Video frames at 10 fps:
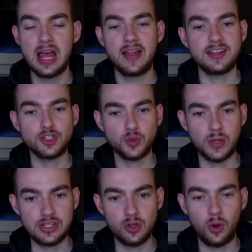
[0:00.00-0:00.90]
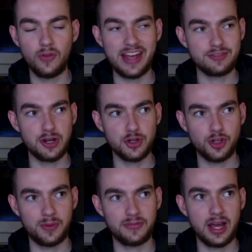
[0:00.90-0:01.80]
That's a sweet store that's run on
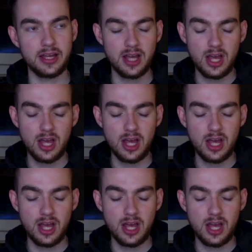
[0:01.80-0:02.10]
Shopify.